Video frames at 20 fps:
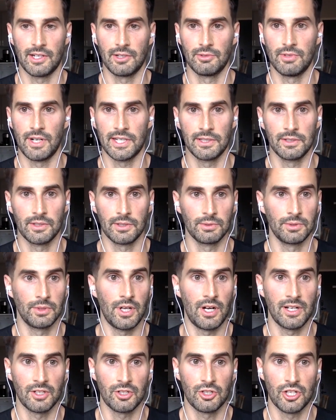a regular
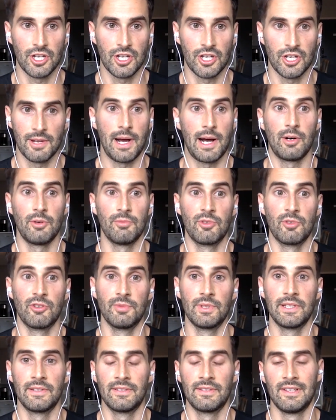log-shaped bowel
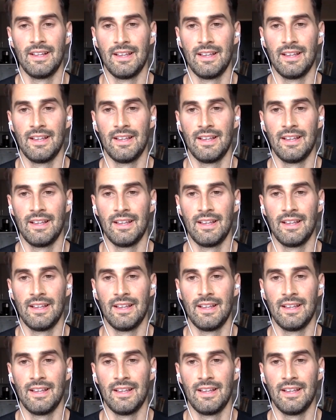movement.